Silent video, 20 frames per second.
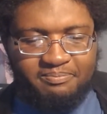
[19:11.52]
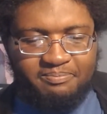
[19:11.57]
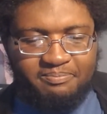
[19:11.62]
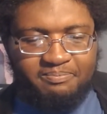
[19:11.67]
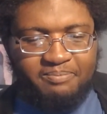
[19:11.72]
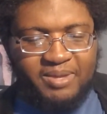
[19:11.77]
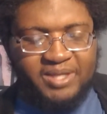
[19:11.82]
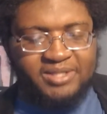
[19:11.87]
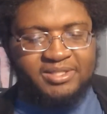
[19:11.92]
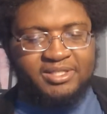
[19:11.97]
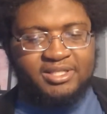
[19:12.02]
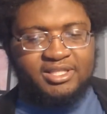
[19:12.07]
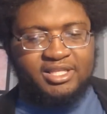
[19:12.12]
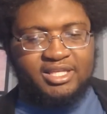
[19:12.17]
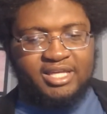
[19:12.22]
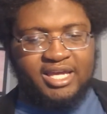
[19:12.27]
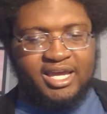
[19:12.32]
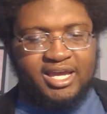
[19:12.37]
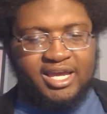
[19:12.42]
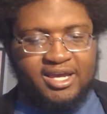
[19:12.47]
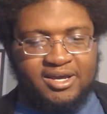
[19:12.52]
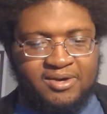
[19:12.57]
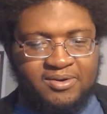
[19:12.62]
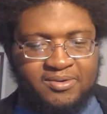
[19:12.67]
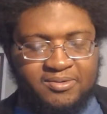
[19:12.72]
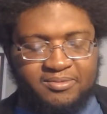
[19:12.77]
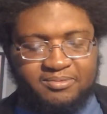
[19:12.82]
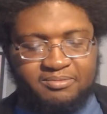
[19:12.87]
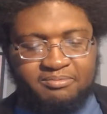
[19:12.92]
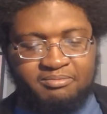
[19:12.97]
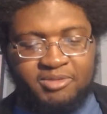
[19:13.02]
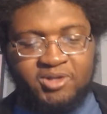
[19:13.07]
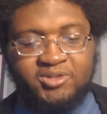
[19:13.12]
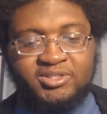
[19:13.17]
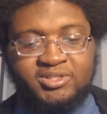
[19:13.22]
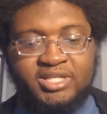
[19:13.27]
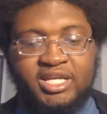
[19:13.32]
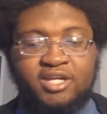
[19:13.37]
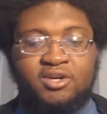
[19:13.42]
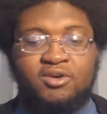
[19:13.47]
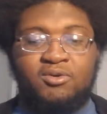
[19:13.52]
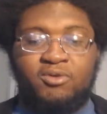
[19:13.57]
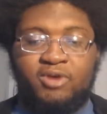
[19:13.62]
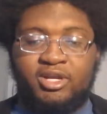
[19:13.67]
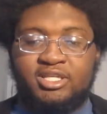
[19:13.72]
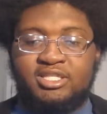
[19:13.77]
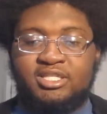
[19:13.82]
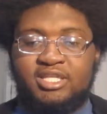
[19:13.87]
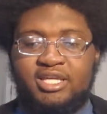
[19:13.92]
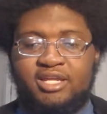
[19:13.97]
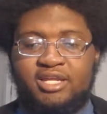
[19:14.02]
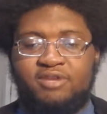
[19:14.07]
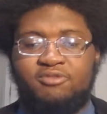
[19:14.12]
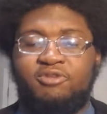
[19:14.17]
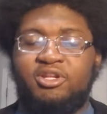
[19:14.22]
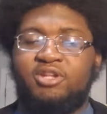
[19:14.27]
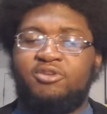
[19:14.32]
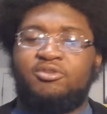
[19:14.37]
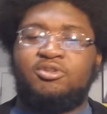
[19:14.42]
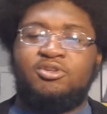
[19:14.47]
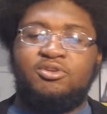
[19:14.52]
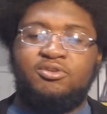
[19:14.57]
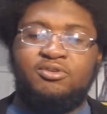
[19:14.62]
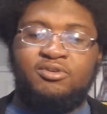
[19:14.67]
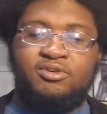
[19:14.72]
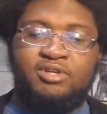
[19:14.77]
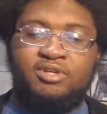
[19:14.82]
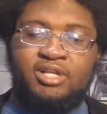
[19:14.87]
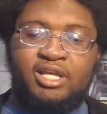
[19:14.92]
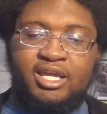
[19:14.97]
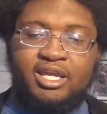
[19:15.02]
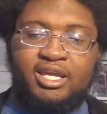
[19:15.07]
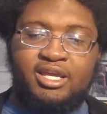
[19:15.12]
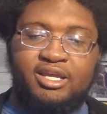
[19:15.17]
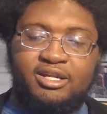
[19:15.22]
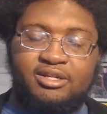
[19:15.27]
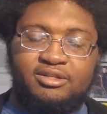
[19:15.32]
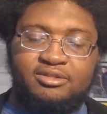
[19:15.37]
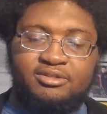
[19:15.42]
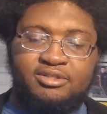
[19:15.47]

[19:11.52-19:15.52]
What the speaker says: basically how mutated quirks get ridiculed and